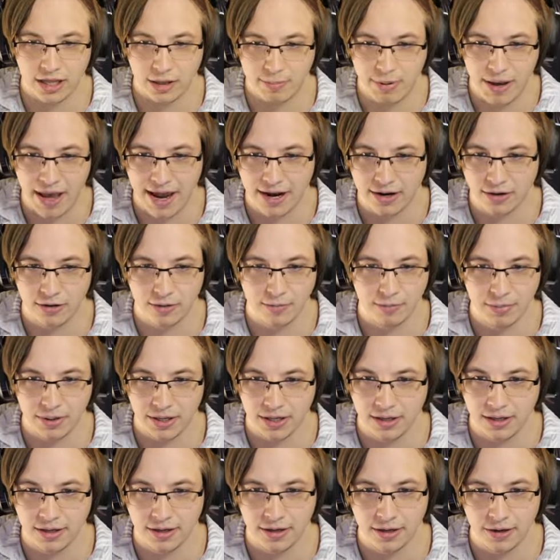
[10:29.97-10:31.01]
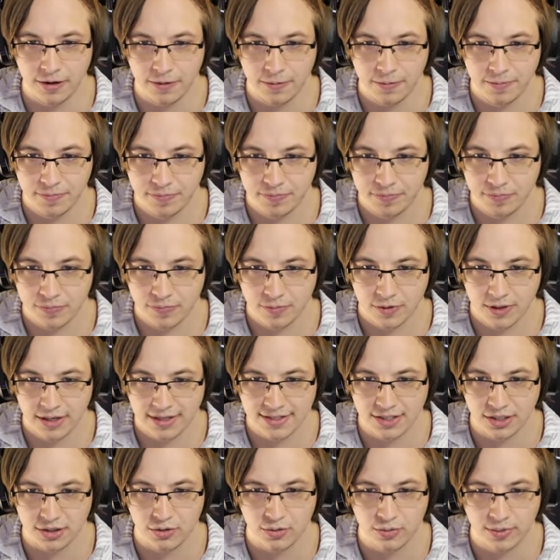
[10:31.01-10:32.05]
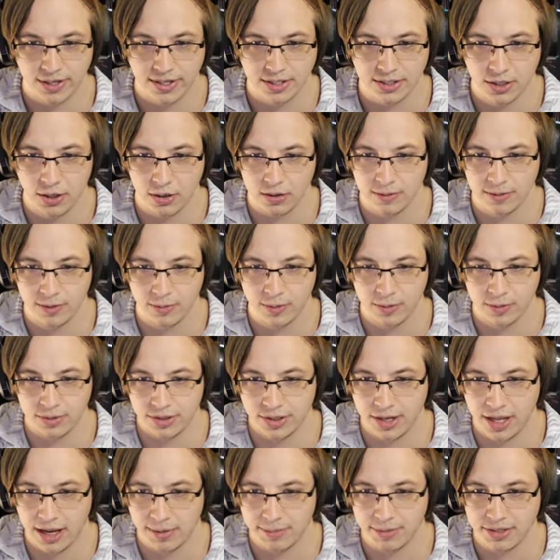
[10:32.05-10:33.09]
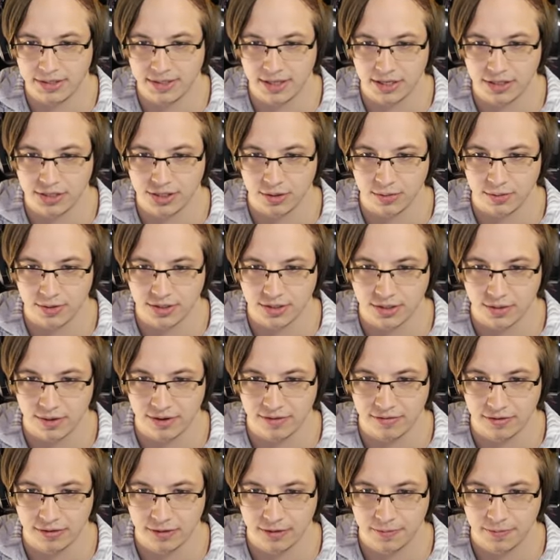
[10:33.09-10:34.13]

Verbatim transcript: pattern, but, you know, that's a greed totem that we will not be touching whatsoever.